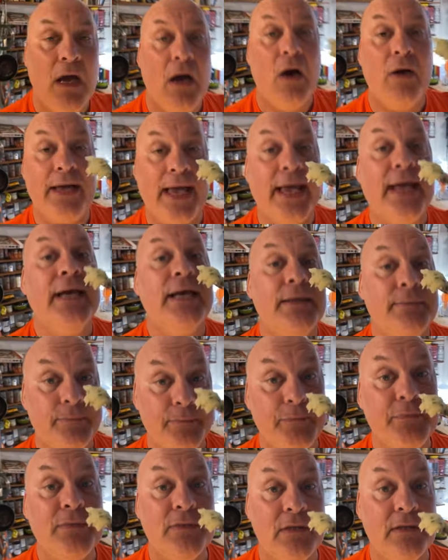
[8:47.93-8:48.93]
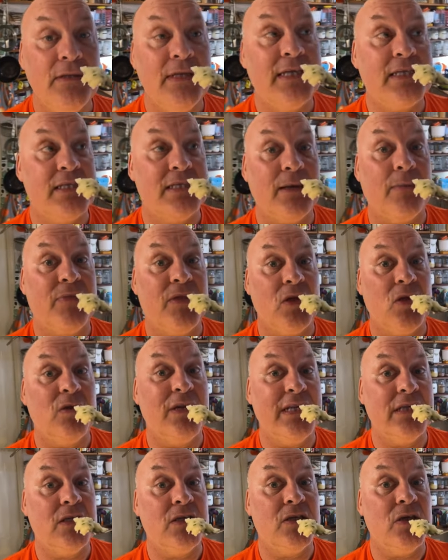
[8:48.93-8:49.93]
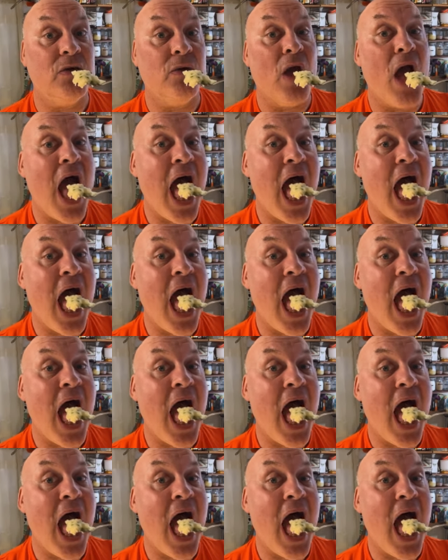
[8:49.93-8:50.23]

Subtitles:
Okay, this is something you need to do.